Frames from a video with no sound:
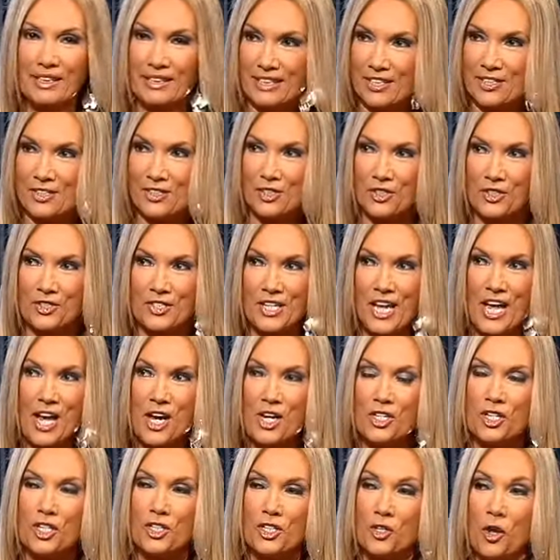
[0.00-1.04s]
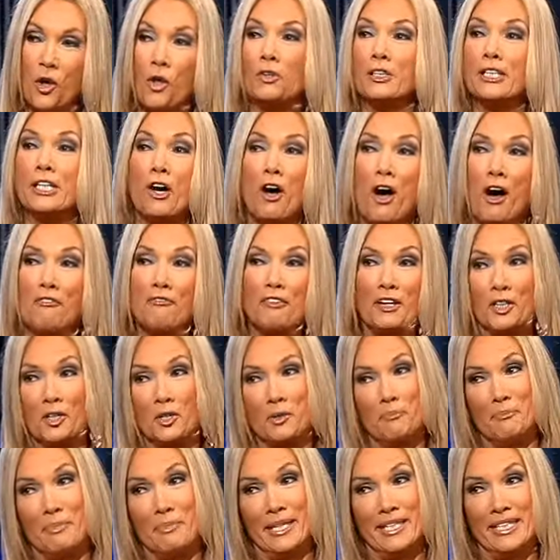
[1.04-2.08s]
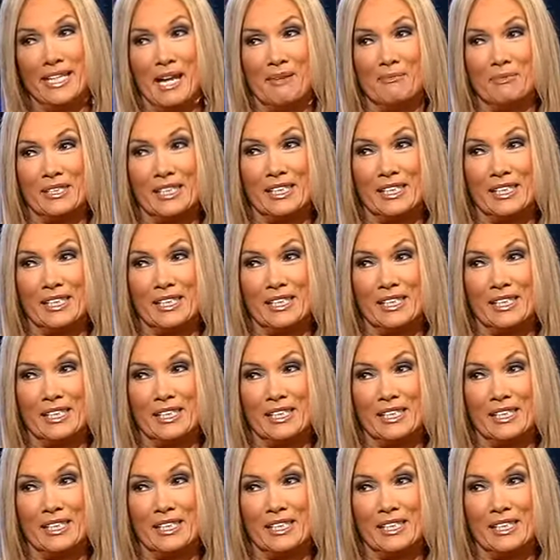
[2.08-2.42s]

listeners. She's holding off on her big name